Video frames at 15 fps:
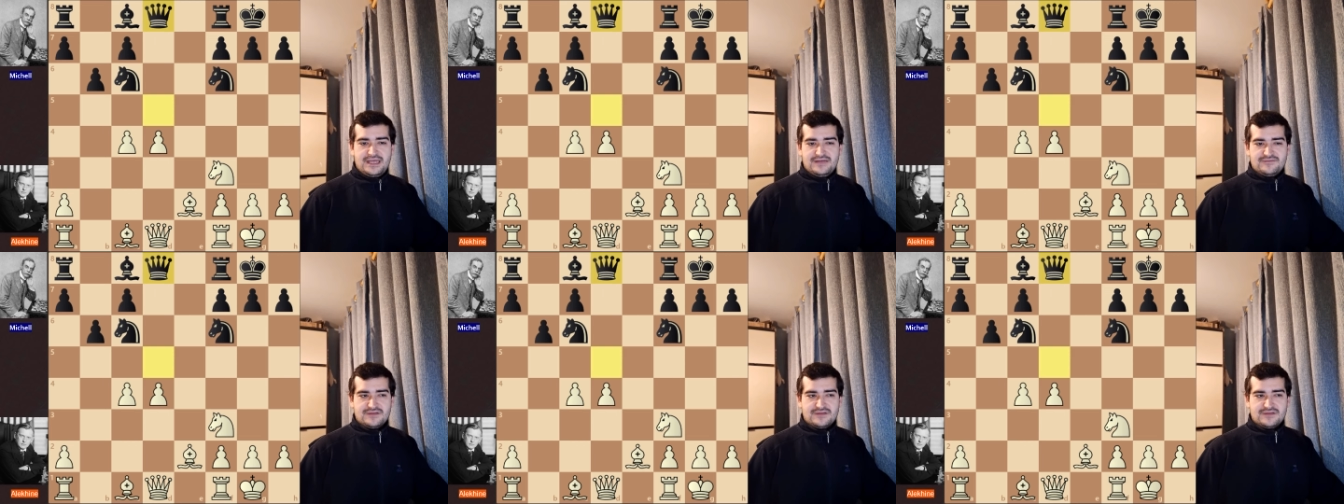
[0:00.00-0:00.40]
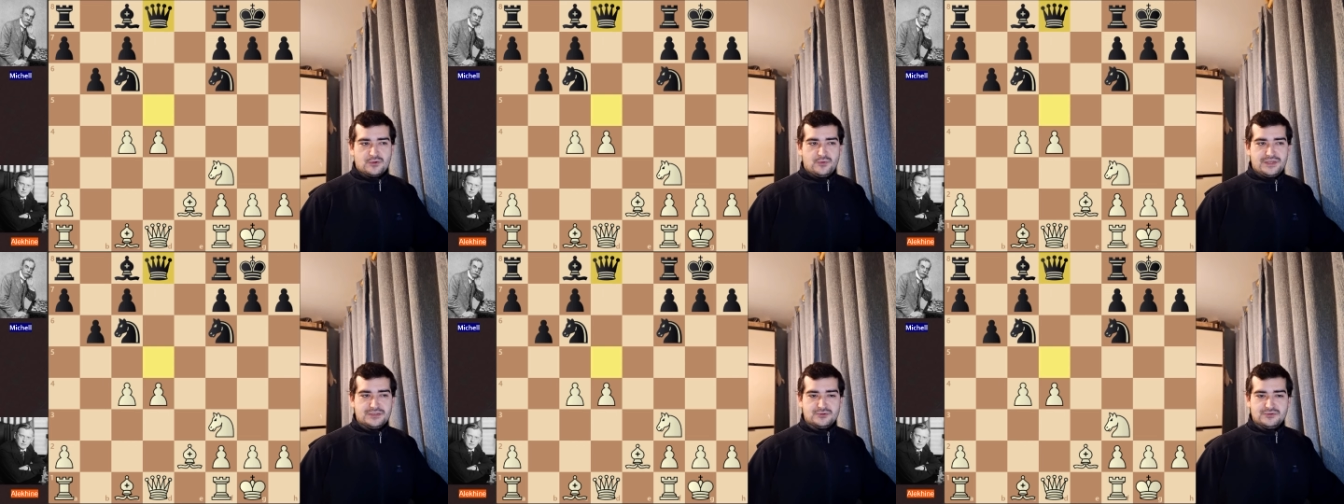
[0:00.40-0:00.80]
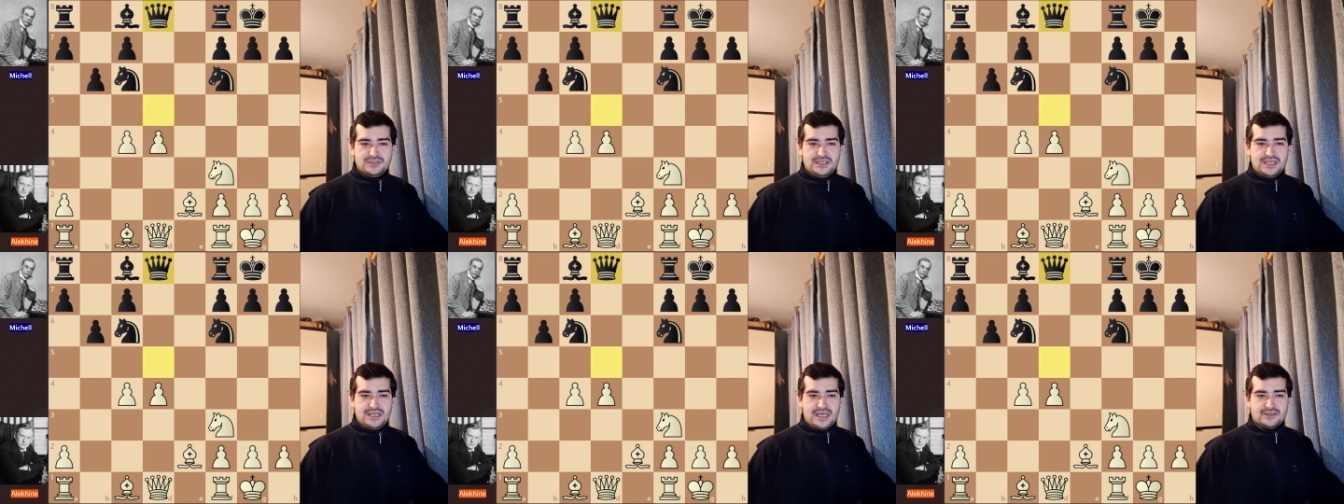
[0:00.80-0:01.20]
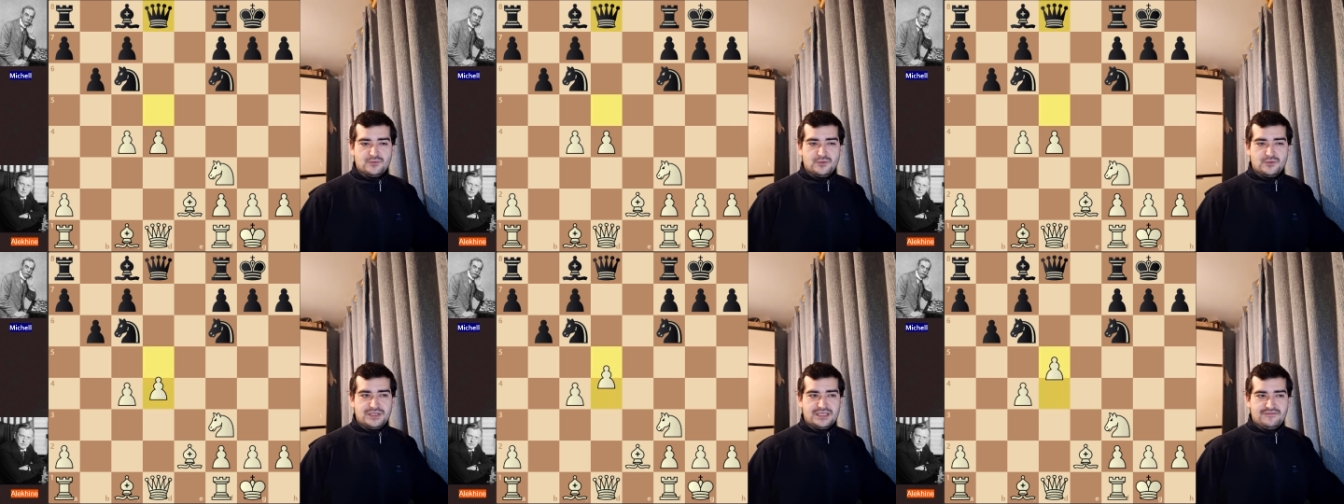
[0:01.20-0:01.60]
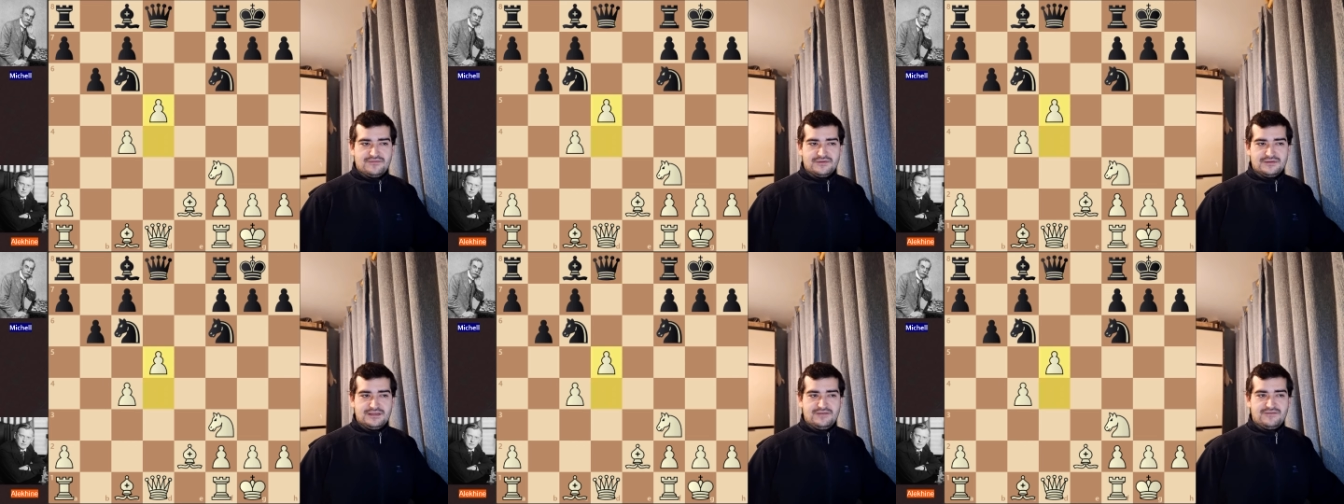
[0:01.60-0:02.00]
and after queen to d8 we
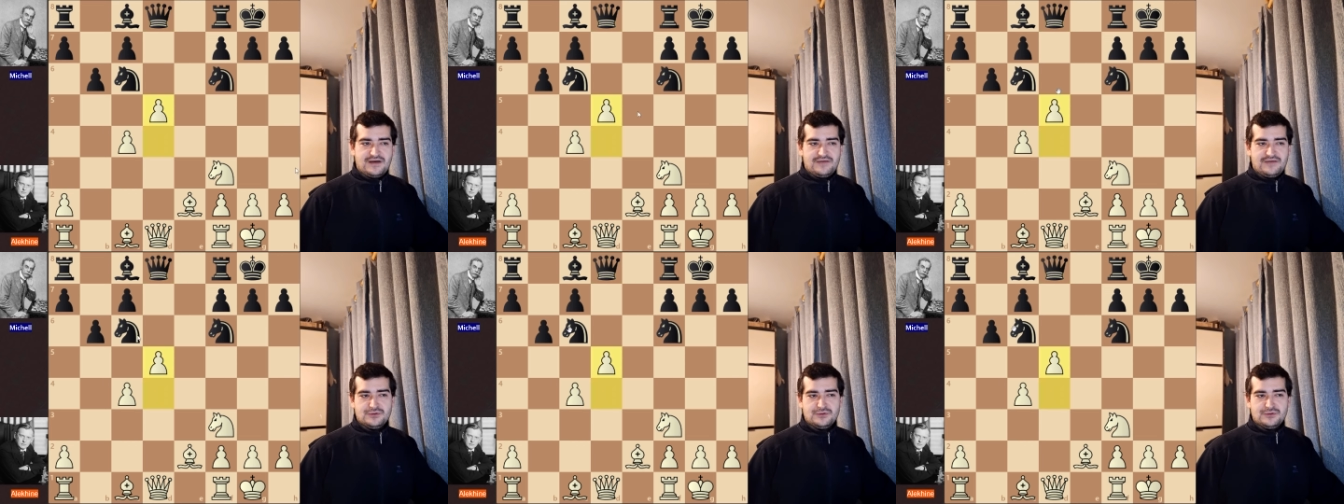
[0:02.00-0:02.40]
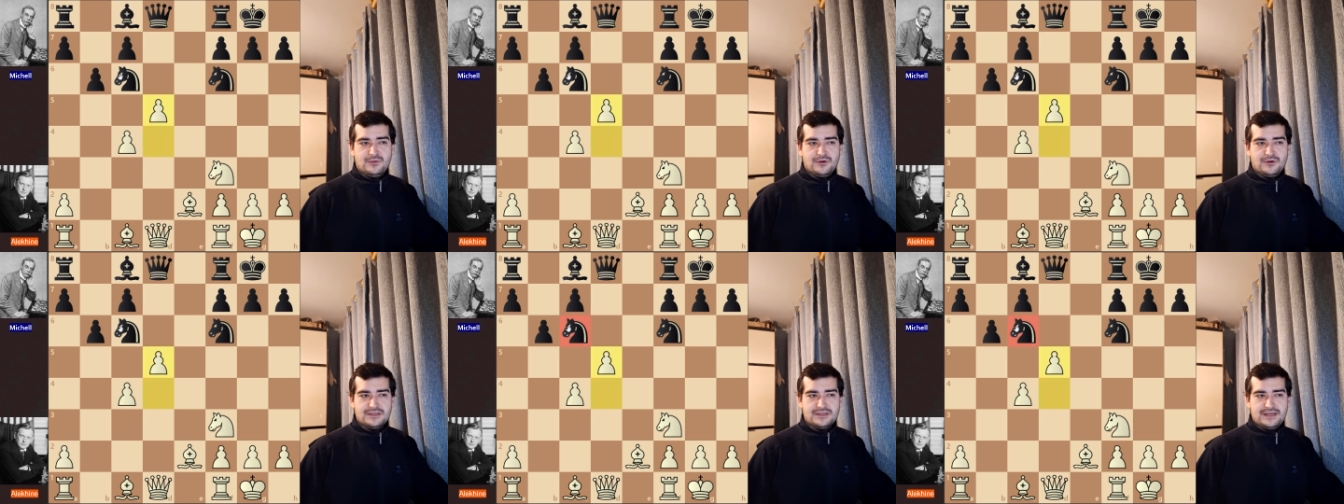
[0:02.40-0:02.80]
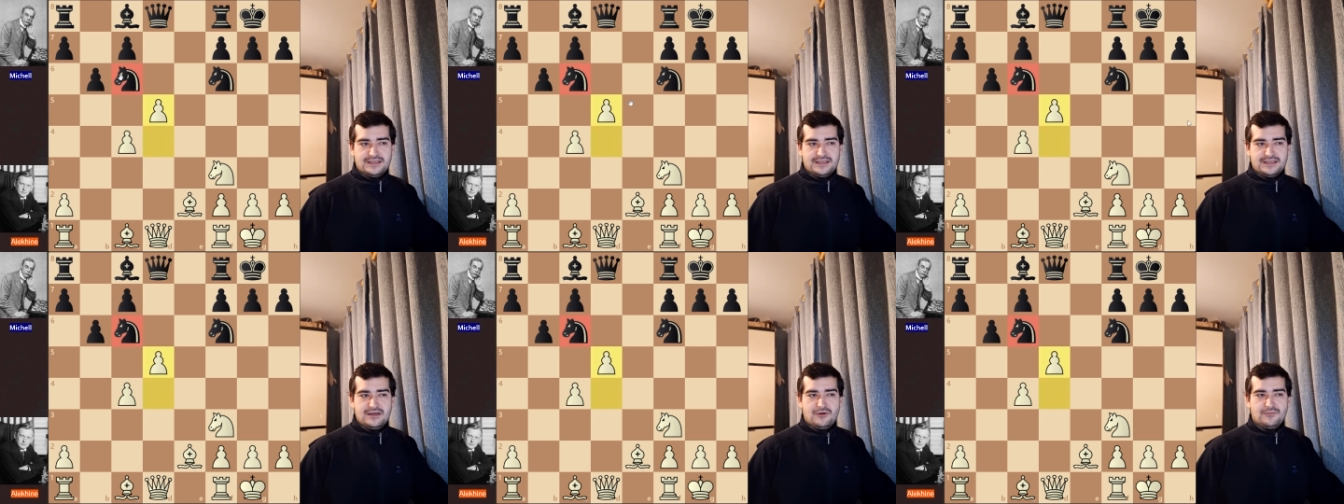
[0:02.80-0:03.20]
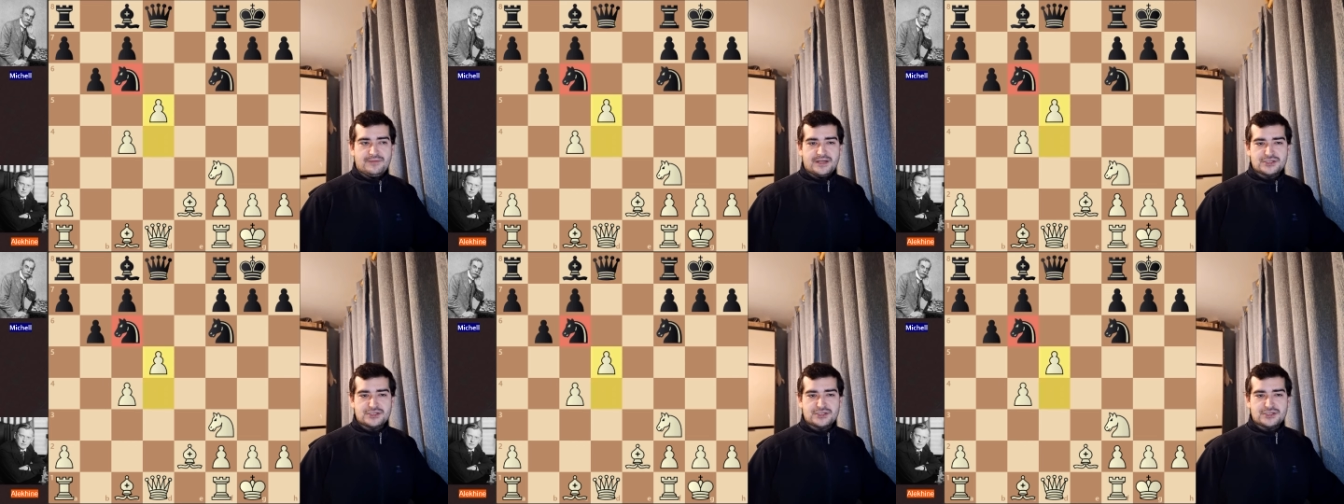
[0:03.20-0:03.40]
have d5 on the board right now,